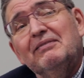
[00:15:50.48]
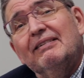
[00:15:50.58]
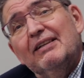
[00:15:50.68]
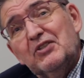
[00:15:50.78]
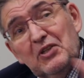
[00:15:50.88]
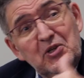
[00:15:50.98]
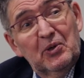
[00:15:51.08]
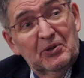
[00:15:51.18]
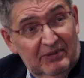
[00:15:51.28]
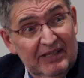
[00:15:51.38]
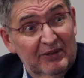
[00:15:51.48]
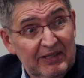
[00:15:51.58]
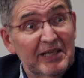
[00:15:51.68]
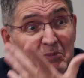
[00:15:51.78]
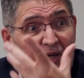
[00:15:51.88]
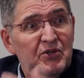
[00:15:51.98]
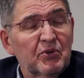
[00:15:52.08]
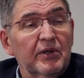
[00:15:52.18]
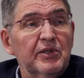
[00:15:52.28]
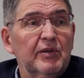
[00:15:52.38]
but it's in your database
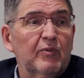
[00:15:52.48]
on your